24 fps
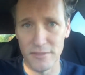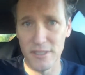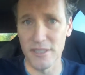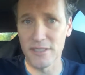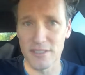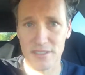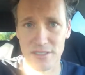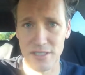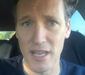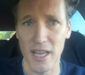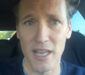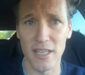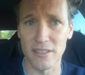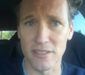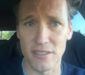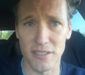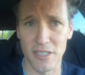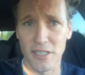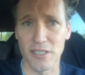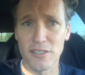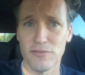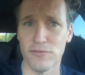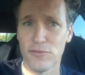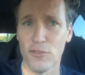it's not
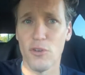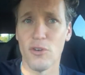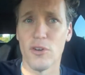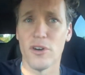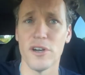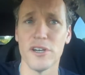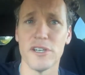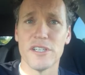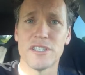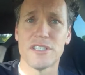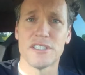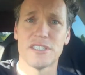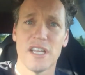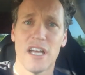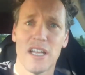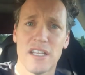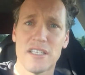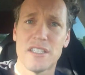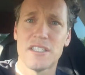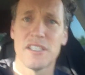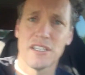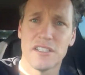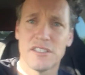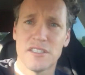six four and it's
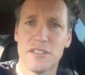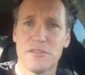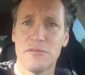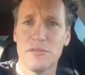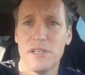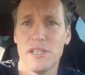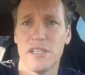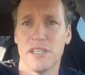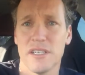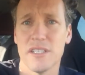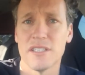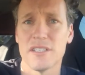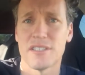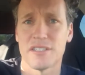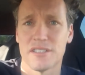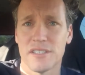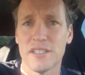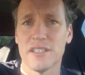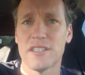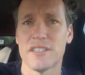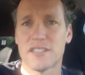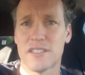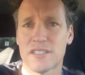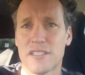not six three.
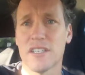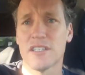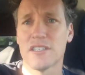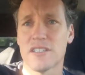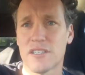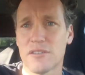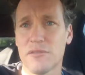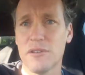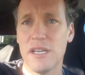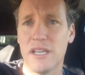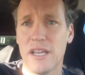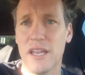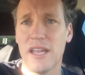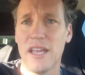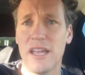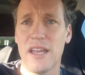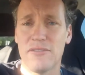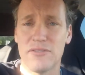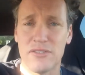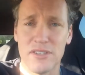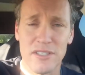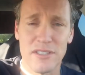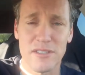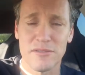It's it's six three and a
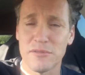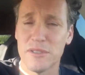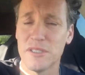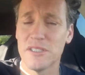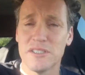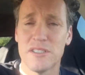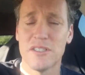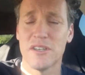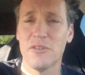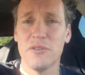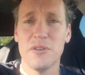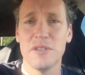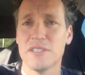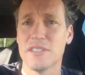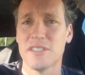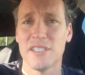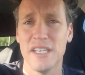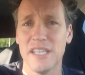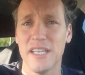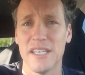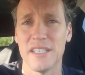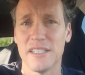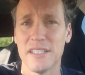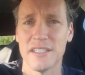half. That's what it's always
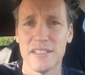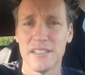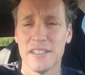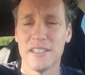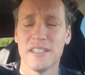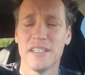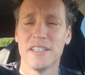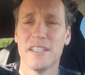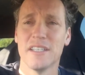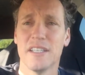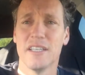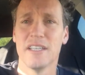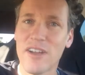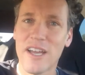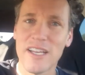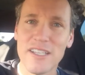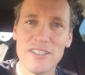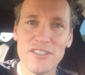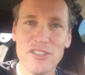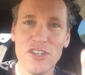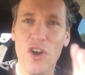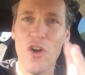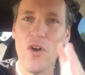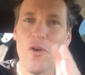said. If I
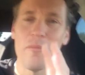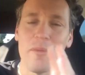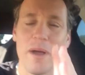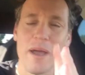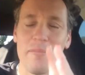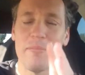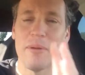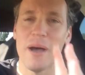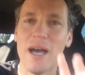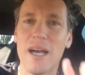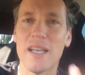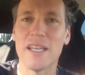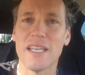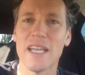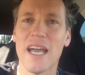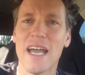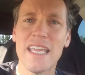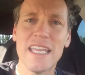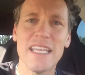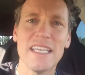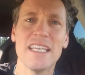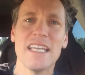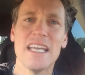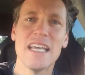know my body,
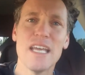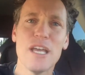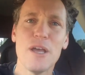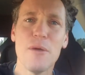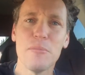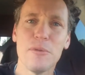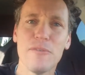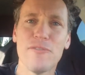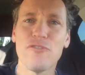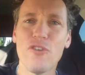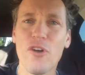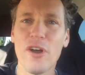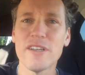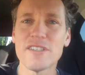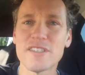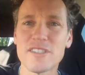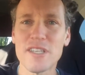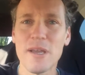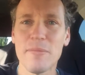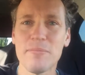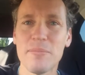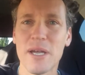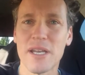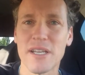I can before I
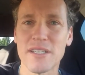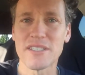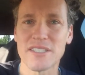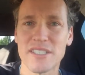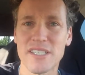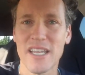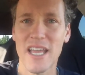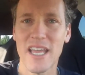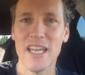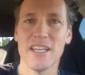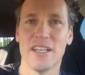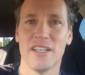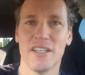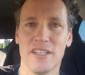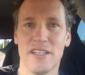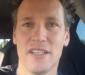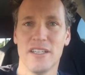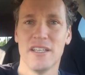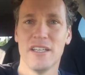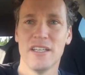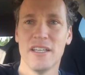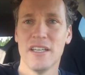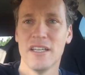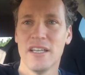step on a scale,
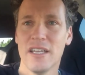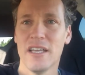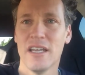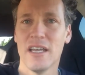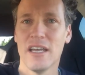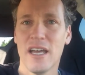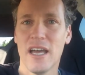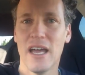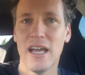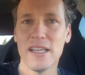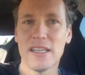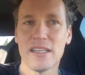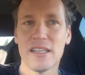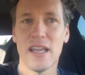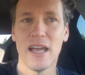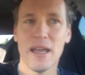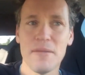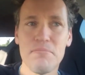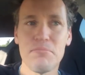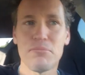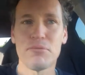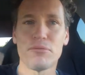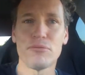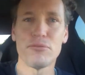I
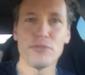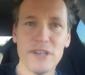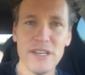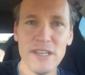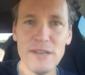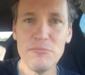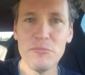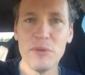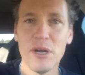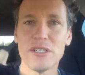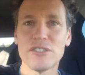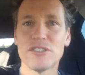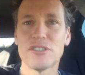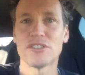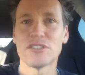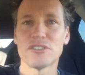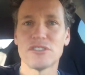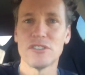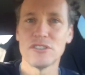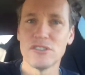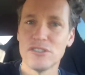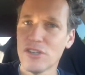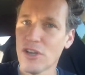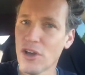I pretty
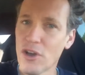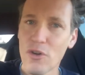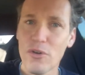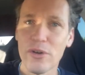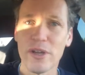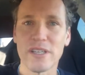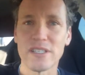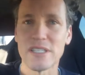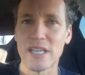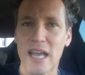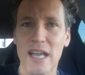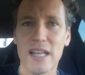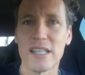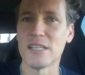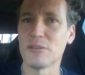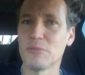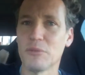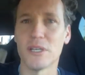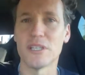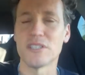much know exactly